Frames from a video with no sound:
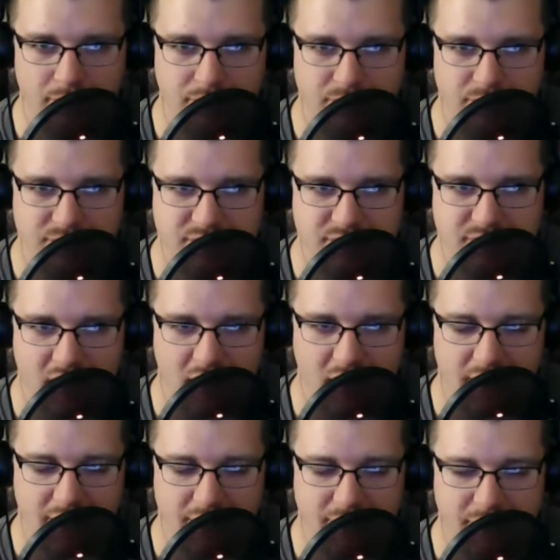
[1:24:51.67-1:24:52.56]
so,
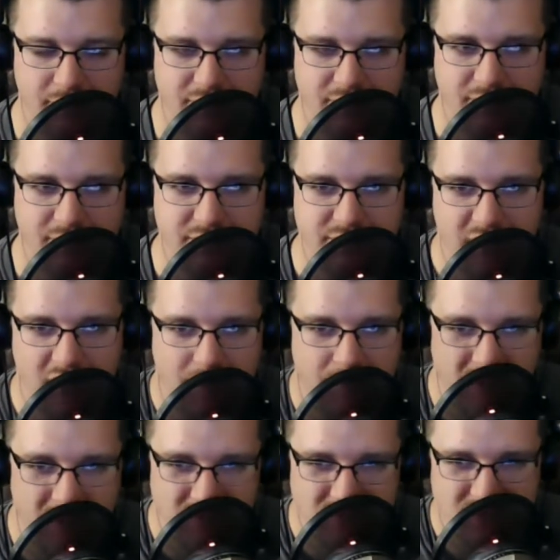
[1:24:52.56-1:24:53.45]
as far as the
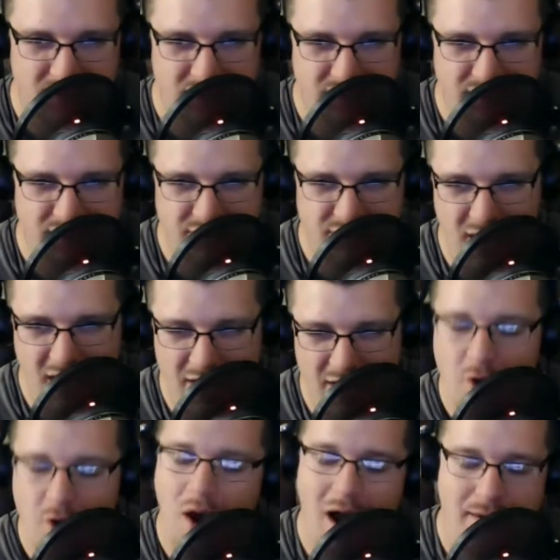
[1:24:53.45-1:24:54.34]
campaign is concerned, I
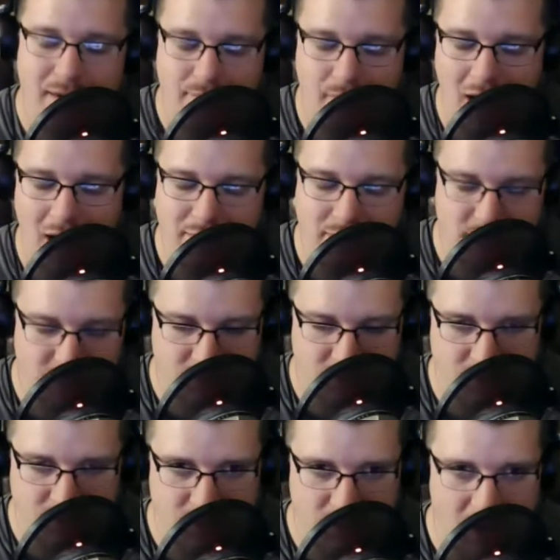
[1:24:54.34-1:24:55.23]
know
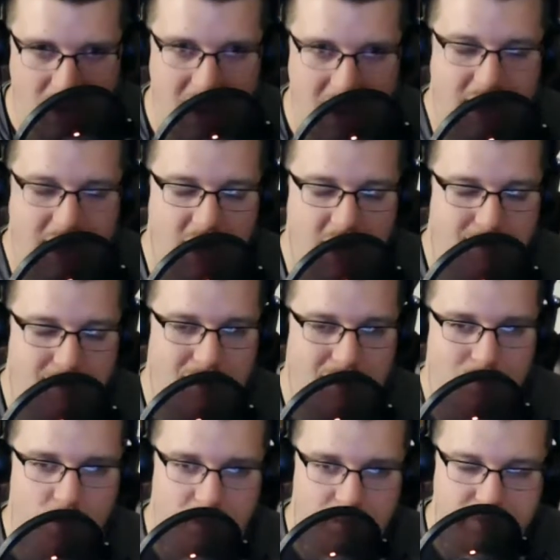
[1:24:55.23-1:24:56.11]
I care about it
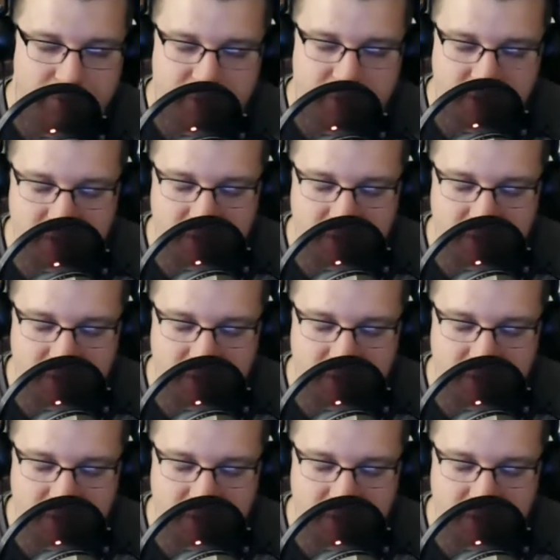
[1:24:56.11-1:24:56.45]
more, but